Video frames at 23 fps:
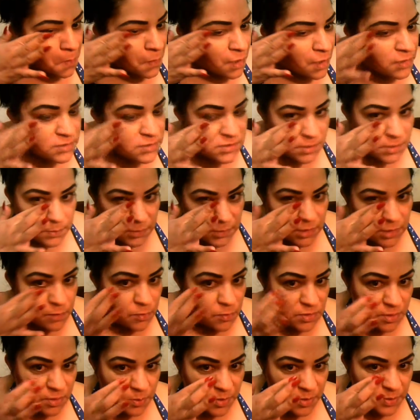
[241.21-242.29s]
Same thing with the
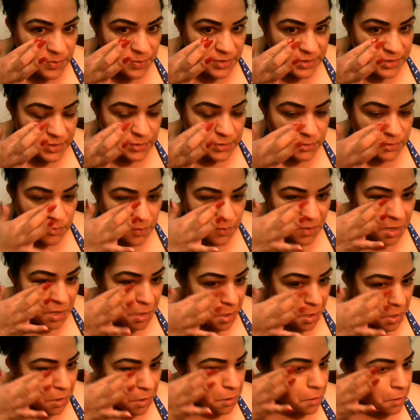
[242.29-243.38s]
bubbly under my
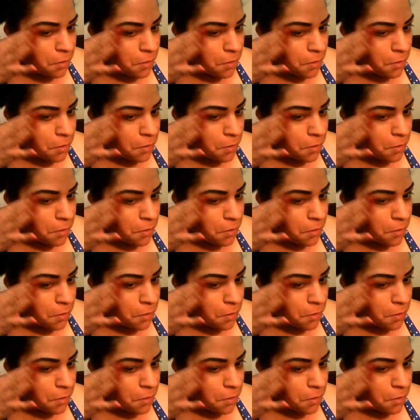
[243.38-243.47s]
eye.